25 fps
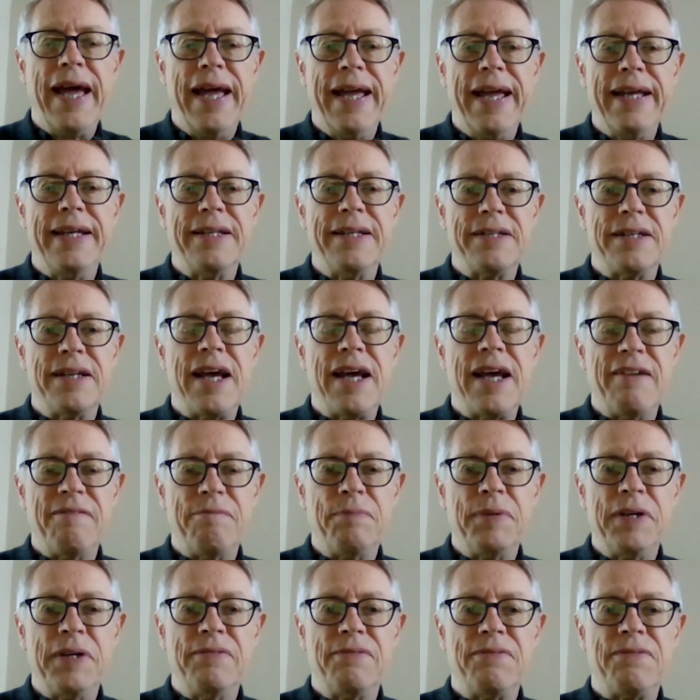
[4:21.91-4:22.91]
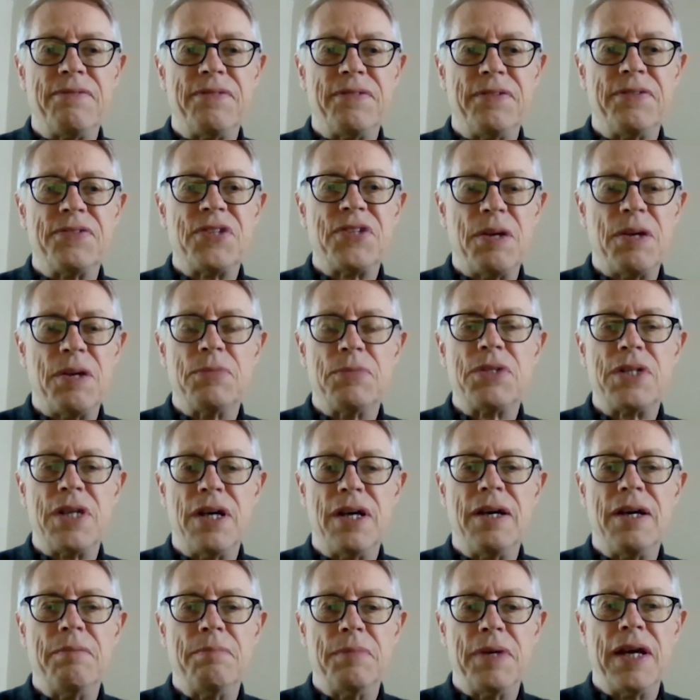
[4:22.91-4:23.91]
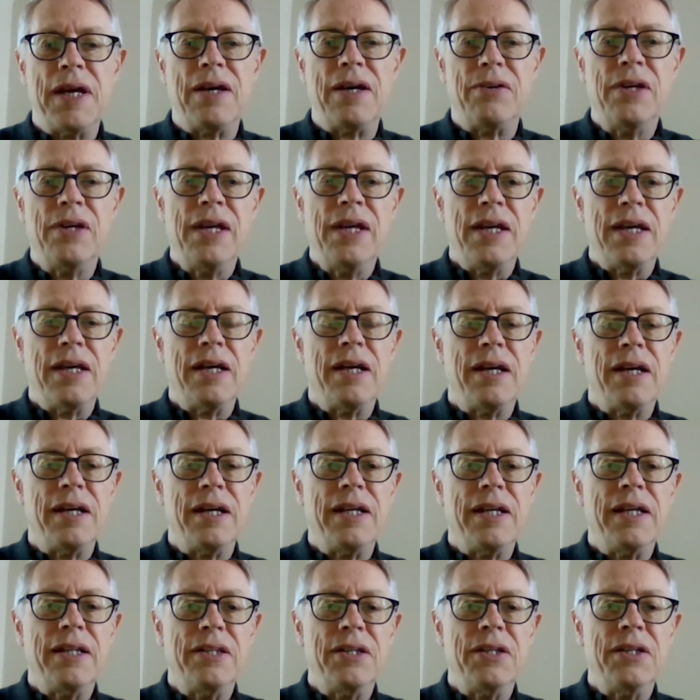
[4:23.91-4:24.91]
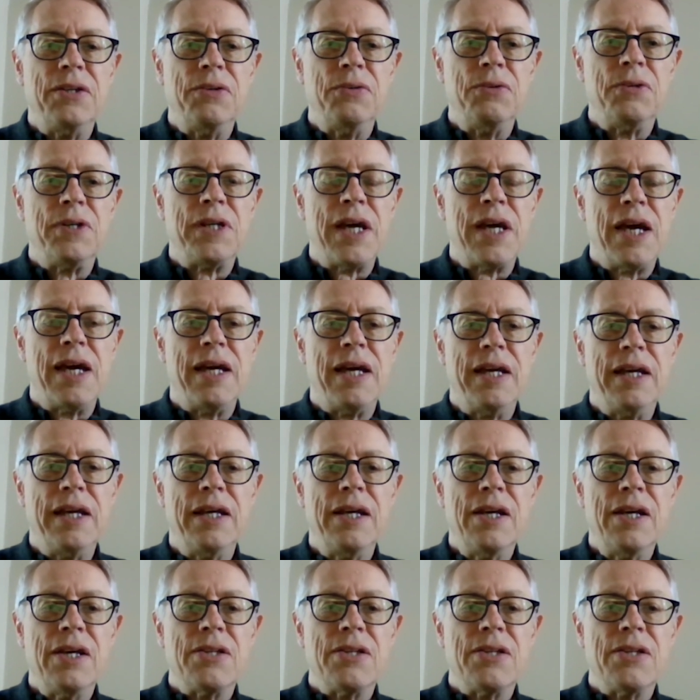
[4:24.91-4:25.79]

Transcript: aid and have been for some time now in the UK.